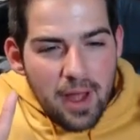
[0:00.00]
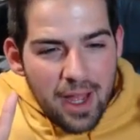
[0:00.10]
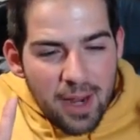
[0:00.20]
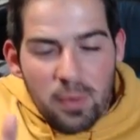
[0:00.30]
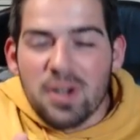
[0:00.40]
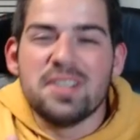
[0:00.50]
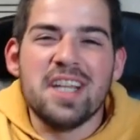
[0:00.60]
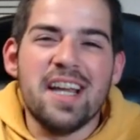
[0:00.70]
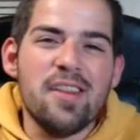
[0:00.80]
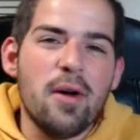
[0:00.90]
I will
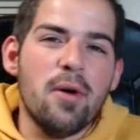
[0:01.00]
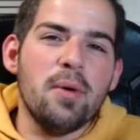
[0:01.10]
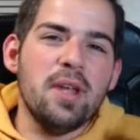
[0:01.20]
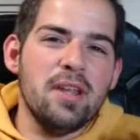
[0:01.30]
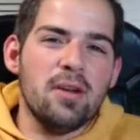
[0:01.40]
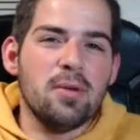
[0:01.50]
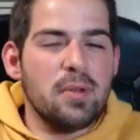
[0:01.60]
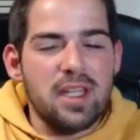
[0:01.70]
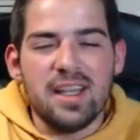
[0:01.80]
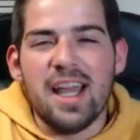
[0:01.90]
say, though,
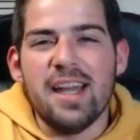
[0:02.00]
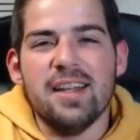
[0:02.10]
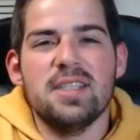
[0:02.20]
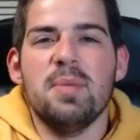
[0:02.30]
Yelena